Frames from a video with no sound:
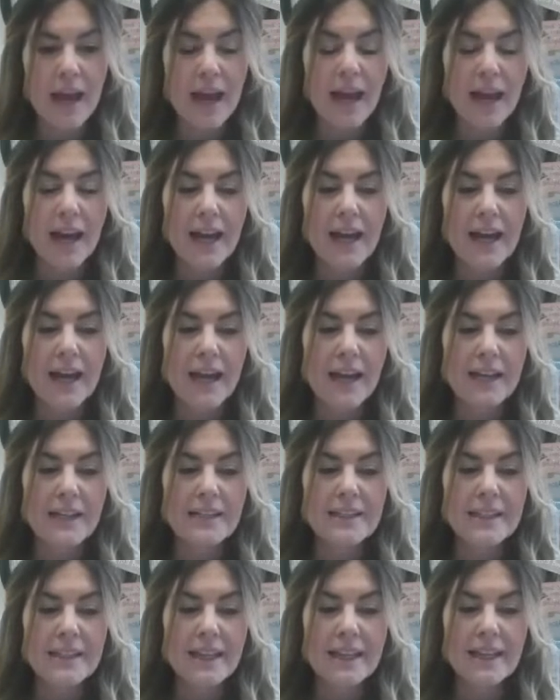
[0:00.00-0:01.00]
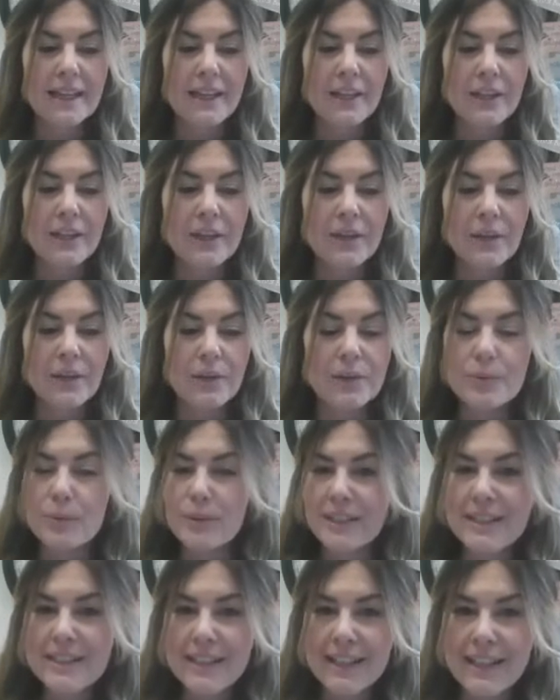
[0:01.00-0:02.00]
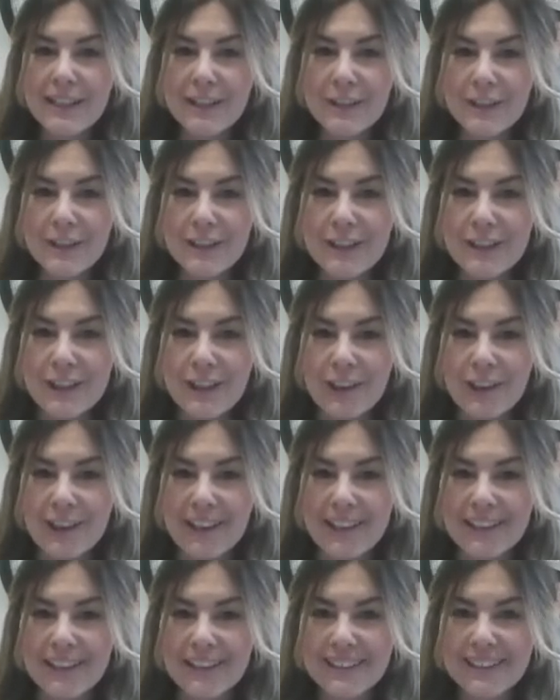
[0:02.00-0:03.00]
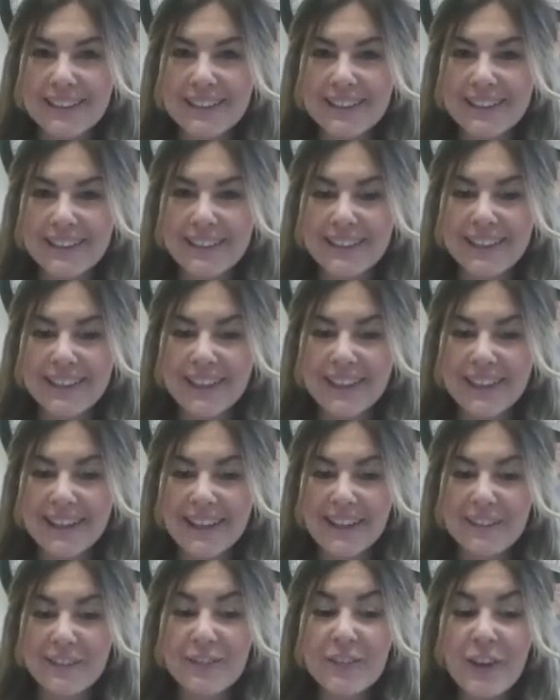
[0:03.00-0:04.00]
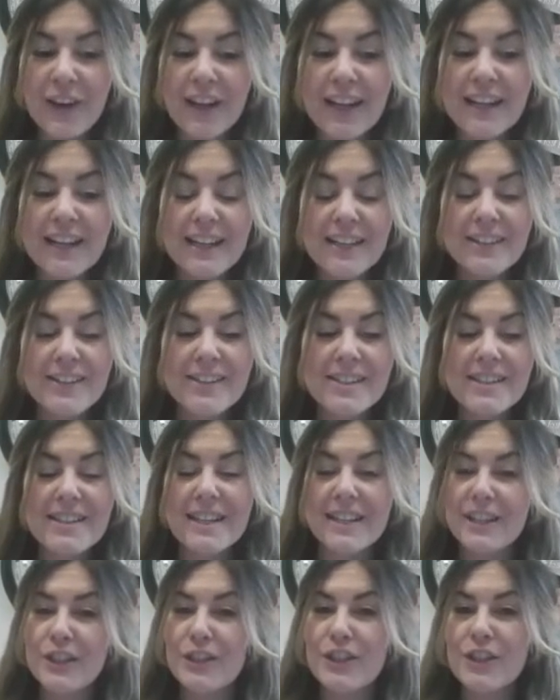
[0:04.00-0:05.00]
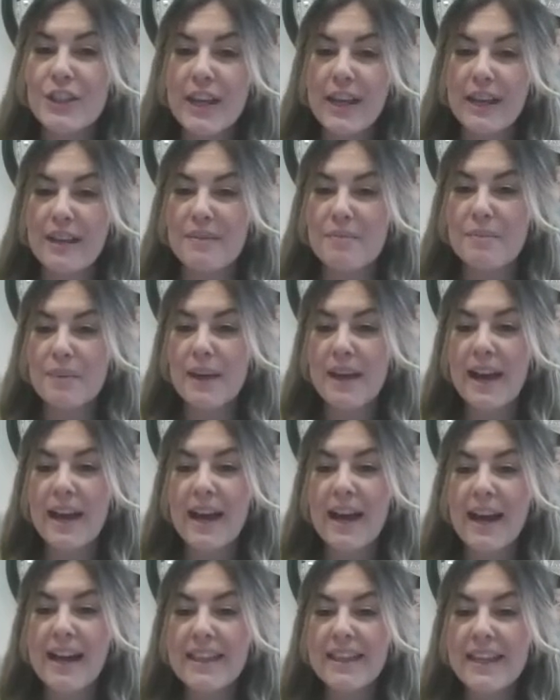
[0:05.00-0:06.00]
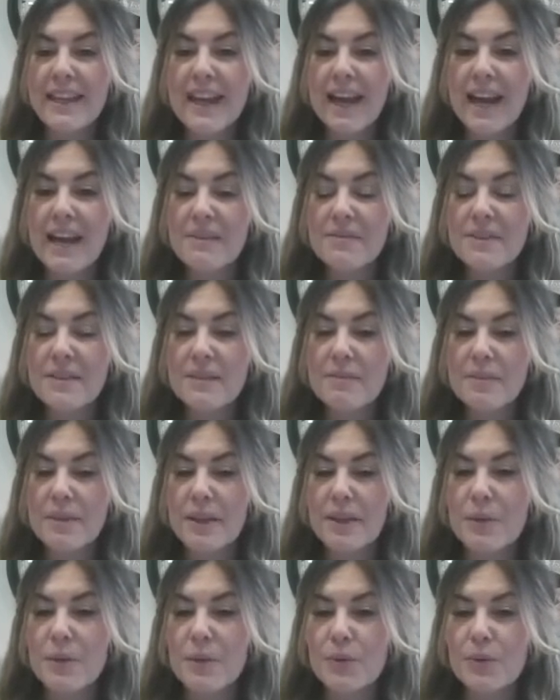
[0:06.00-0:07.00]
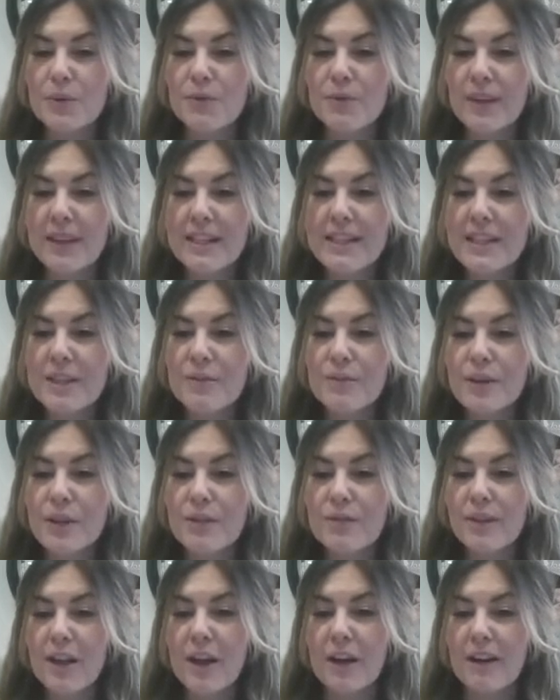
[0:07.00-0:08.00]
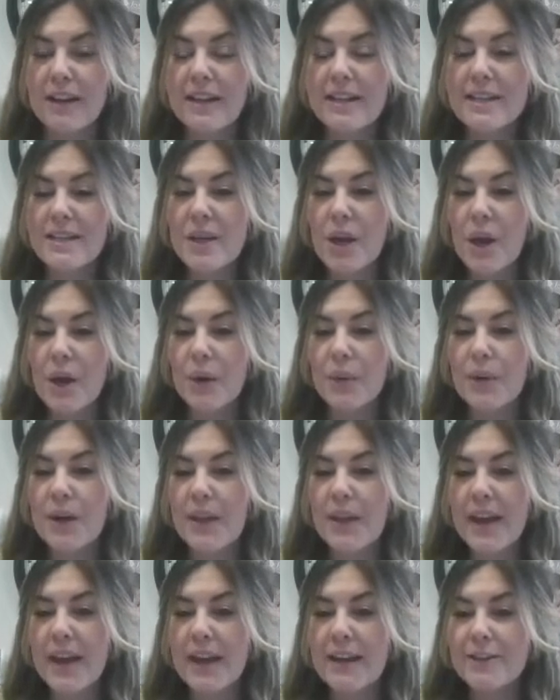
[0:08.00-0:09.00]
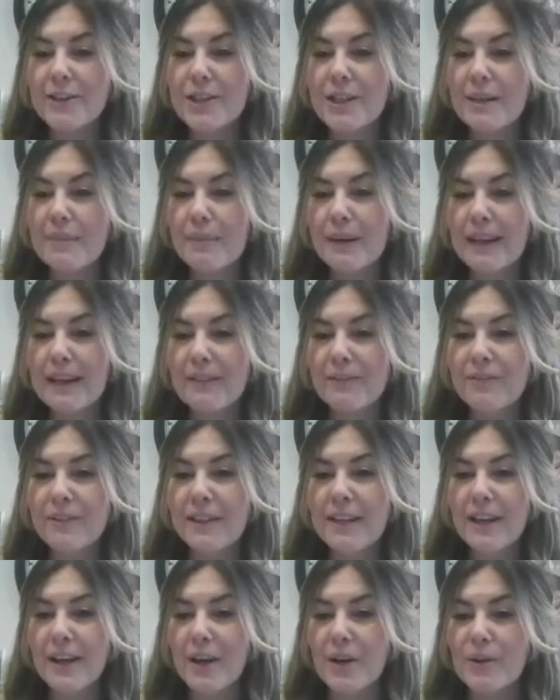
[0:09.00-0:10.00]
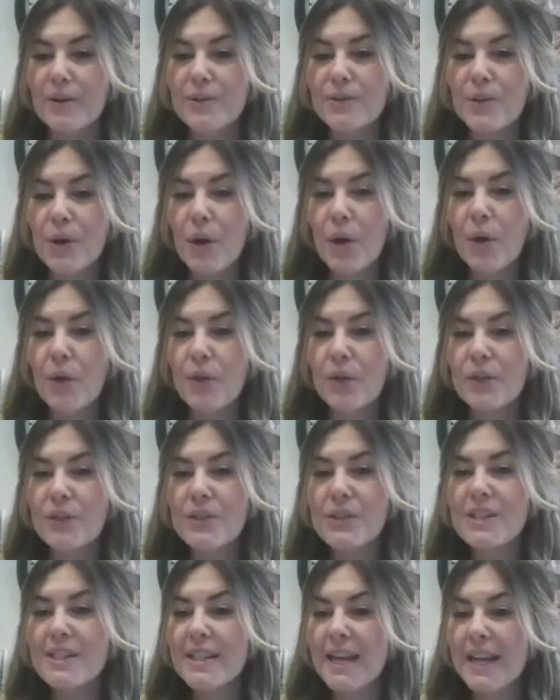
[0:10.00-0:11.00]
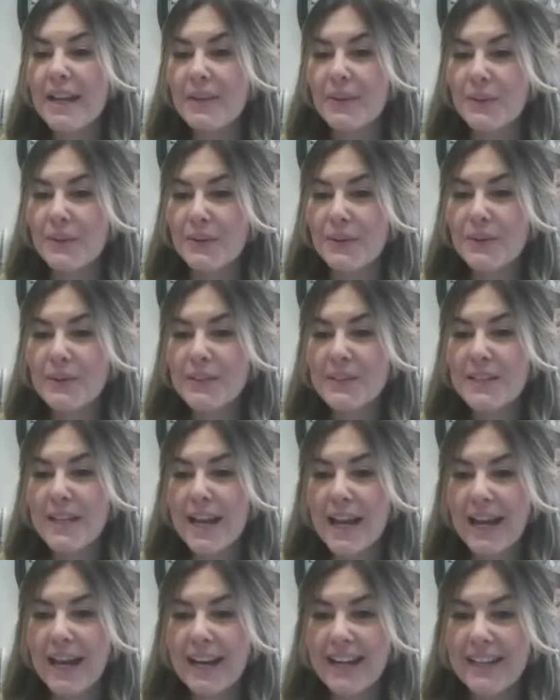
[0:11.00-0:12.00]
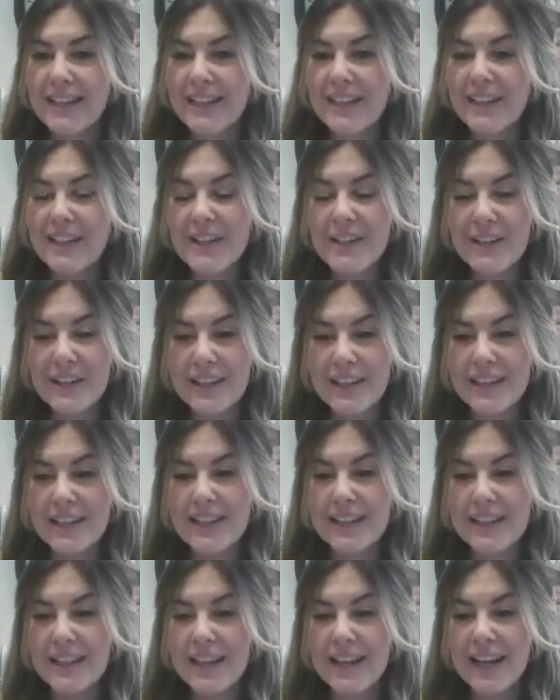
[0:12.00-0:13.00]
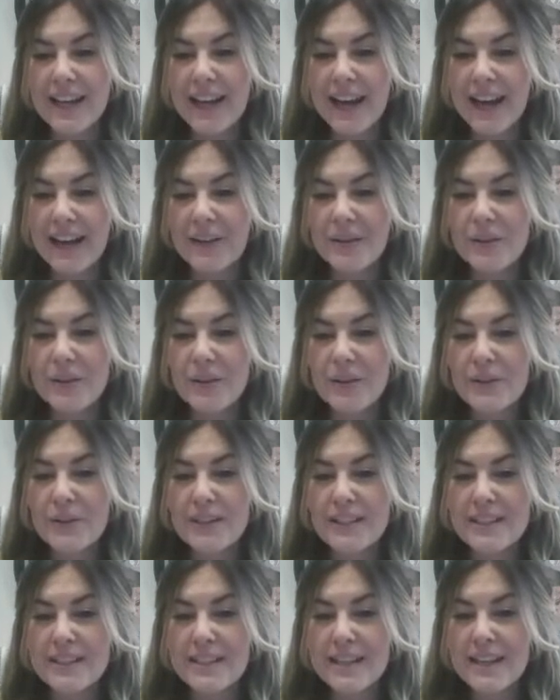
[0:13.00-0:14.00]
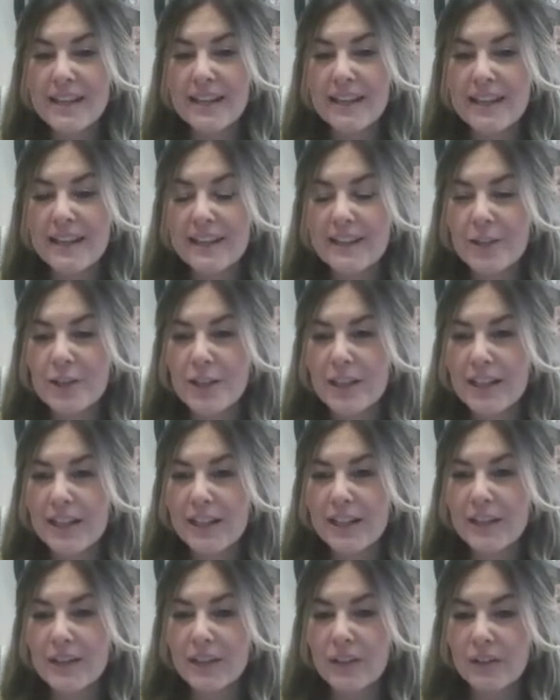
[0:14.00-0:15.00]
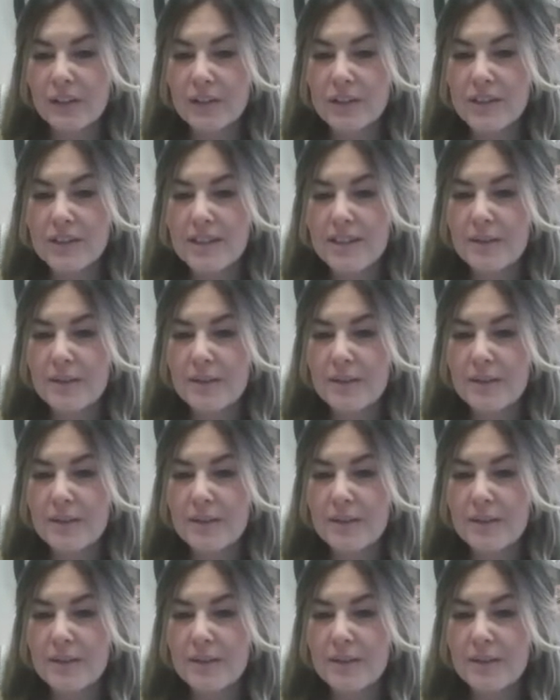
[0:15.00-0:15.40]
and it looks, what does it look like? Right, it looks like a ship, and they have something called the Festival of Lights where they actually play videos on the sails, and look, how cool is that? It actually looks